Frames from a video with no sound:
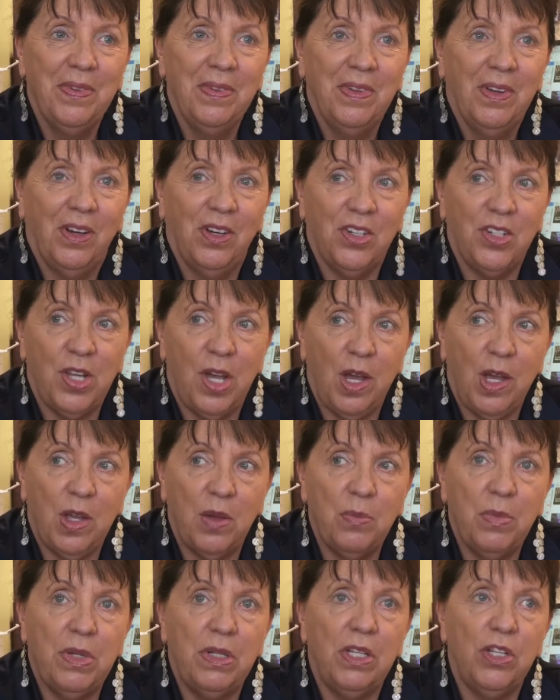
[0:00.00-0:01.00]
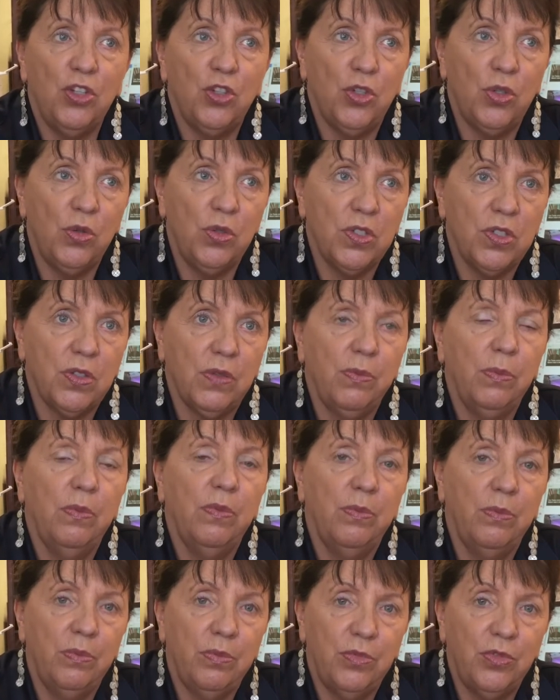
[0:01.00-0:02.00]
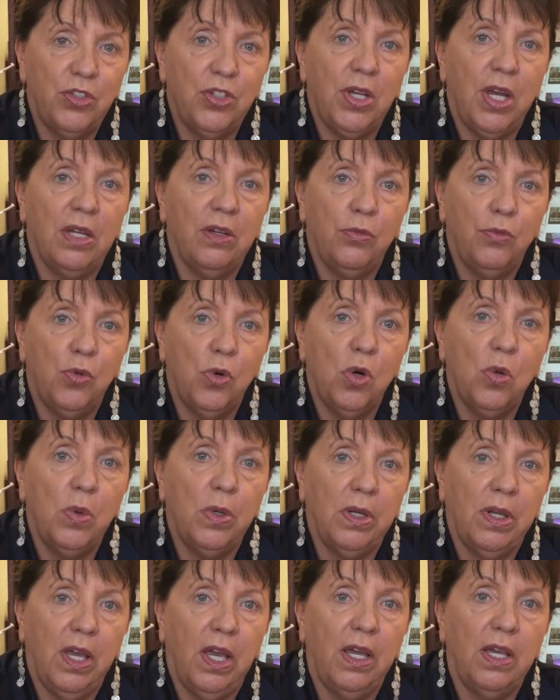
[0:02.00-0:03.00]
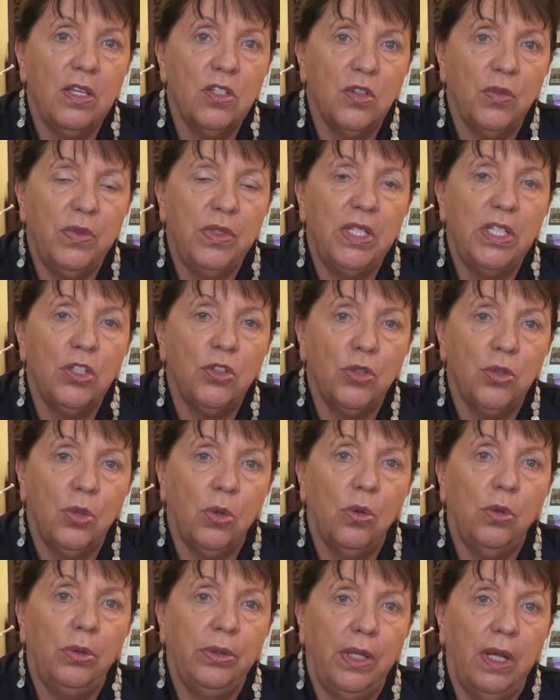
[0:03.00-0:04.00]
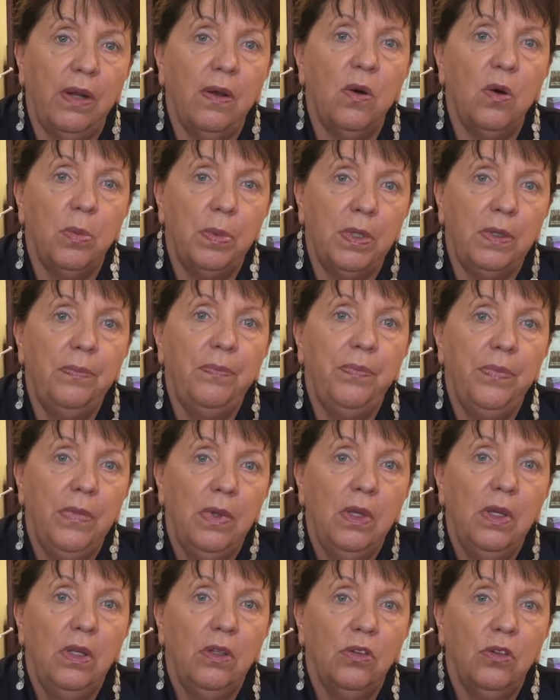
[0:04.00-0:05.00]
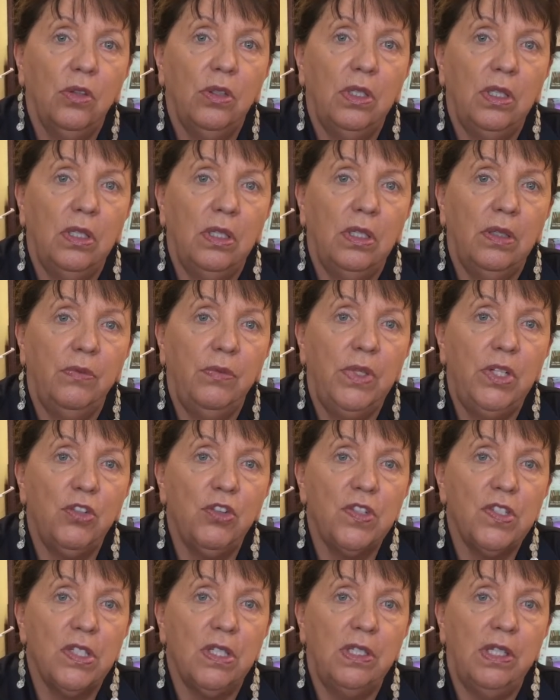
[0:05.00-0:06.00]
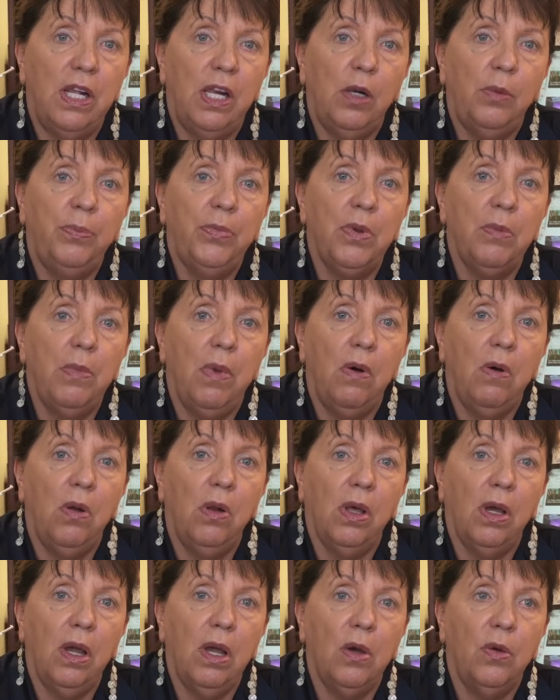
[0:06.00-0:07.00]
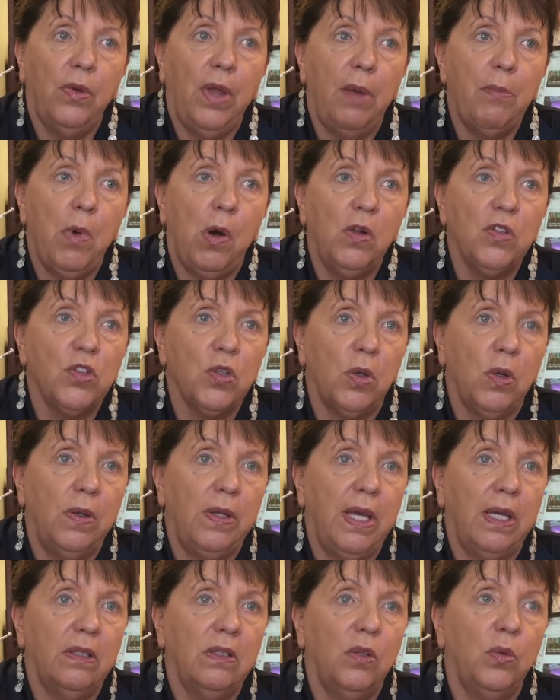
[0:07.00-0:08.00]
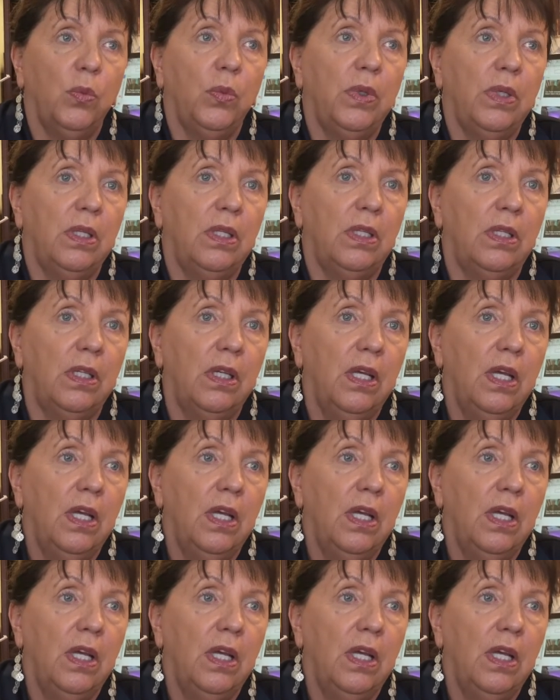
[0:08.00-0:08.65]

retirement issues, she had a 401k, so we need to roll that over. So the, we just can help them all around. I'm also connected with an